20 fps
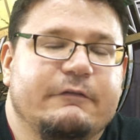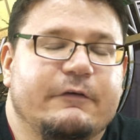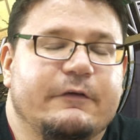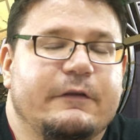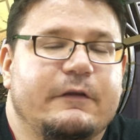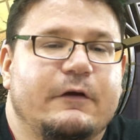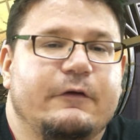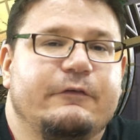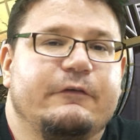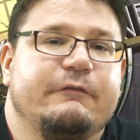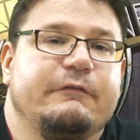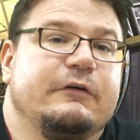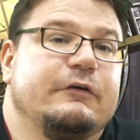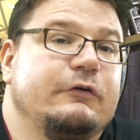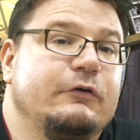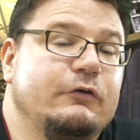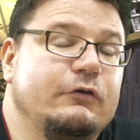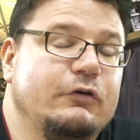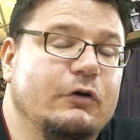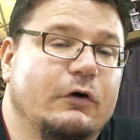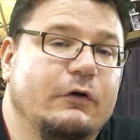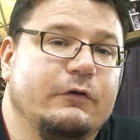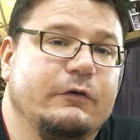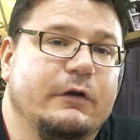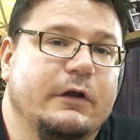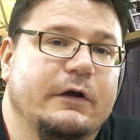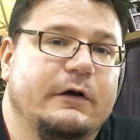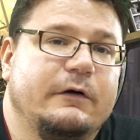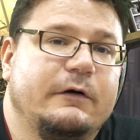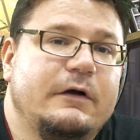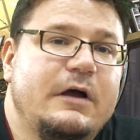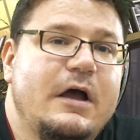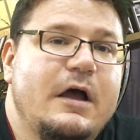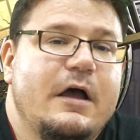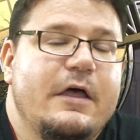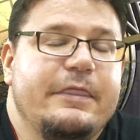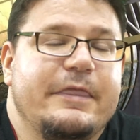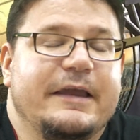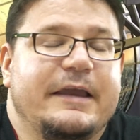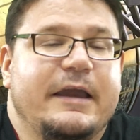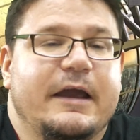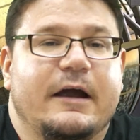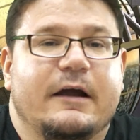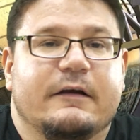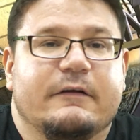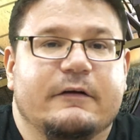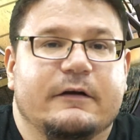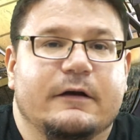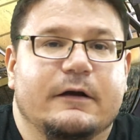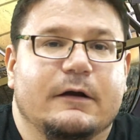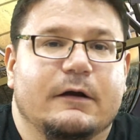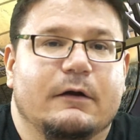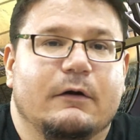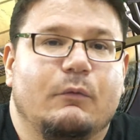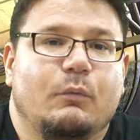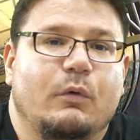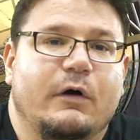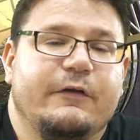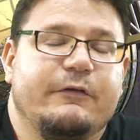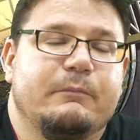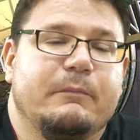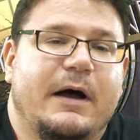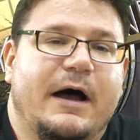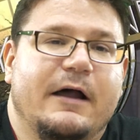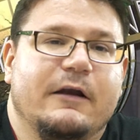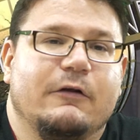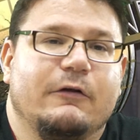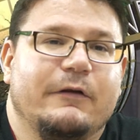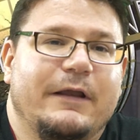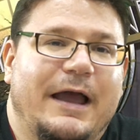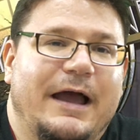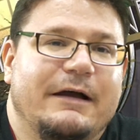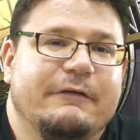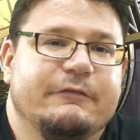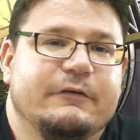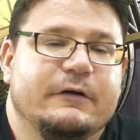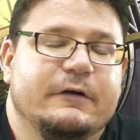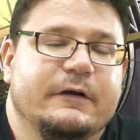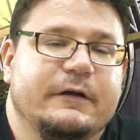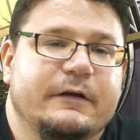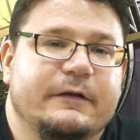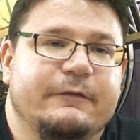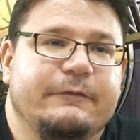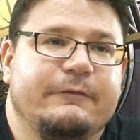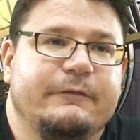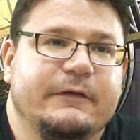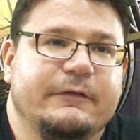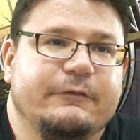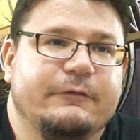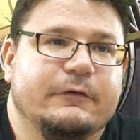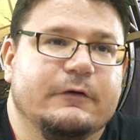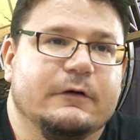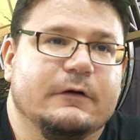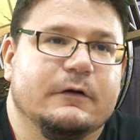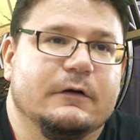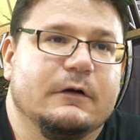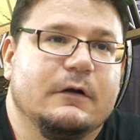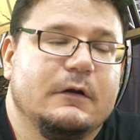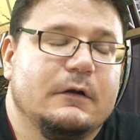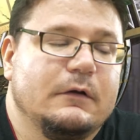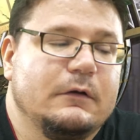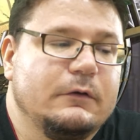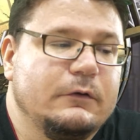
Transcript: For those of you who don't know, the character was modeled after his sister